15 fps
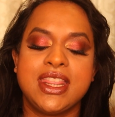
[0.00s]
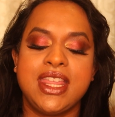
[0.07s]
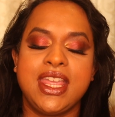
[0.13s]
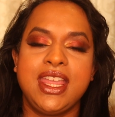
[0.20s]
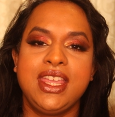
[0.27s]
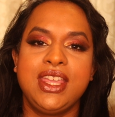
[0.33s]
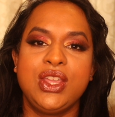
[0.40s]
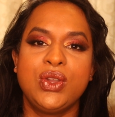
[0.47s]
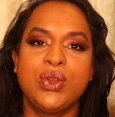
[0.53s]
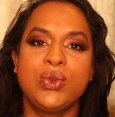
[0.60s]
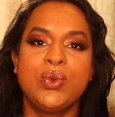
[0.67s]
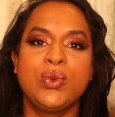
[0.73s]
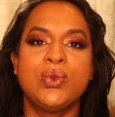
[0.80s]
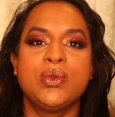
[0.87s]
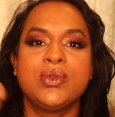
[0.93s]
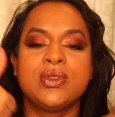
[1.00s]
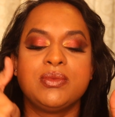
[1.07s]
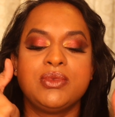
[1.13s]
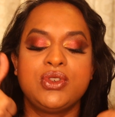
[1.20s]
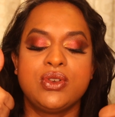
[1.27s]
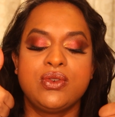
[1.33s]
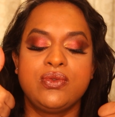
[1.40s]
Thank you.
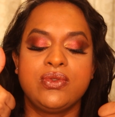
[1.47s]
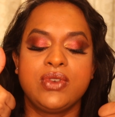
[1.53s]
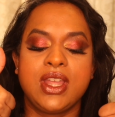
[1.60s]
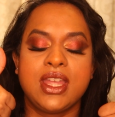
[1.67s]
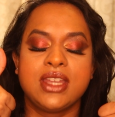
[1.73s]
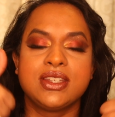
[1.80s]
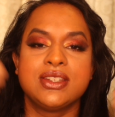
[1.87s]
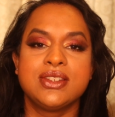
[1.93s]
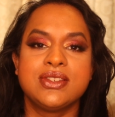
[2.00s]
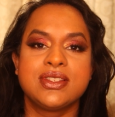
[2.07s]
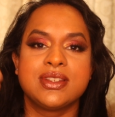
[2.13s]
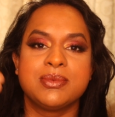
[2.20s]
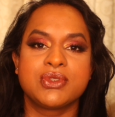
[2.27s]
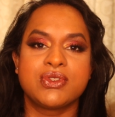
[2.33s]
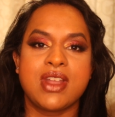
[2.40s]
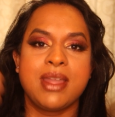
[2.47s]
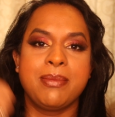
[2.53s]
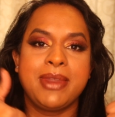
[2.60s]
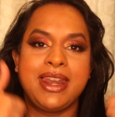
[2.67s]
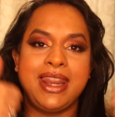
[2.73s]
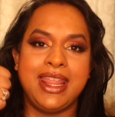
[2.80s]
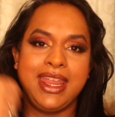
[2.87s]
Don't forget to subscribe
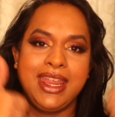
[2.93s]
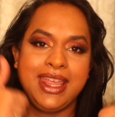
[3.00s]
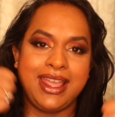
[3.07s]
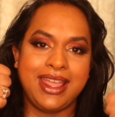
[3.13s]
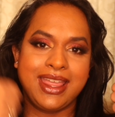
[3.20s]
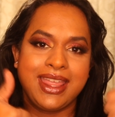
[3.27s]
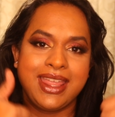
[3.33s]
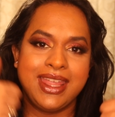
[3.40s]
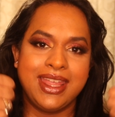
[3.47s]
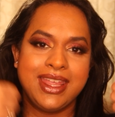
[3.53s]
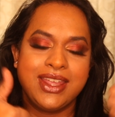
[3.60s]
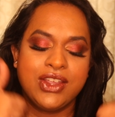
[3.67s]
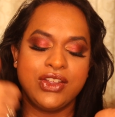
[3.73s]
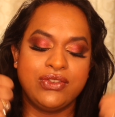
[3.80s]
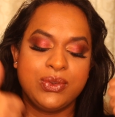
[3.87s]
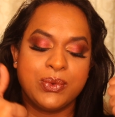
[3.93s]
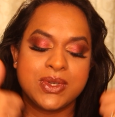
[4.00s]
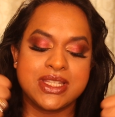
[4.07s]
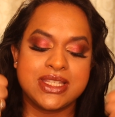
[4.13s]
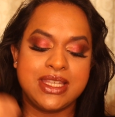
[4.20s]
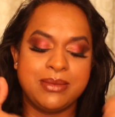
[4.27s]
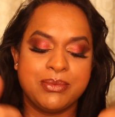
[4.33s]
and like if you
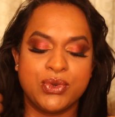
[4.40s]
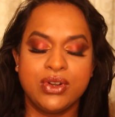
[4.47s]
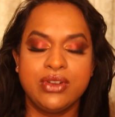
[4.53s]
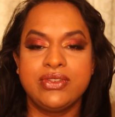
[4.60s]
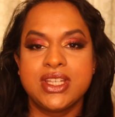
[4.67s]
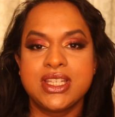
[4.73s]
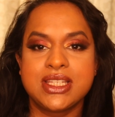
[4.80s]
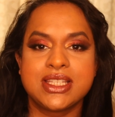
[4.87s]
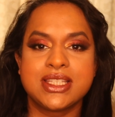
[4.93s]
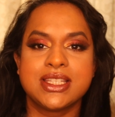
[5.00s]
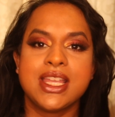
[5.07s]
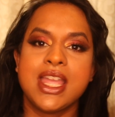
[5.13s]
want to see more of us.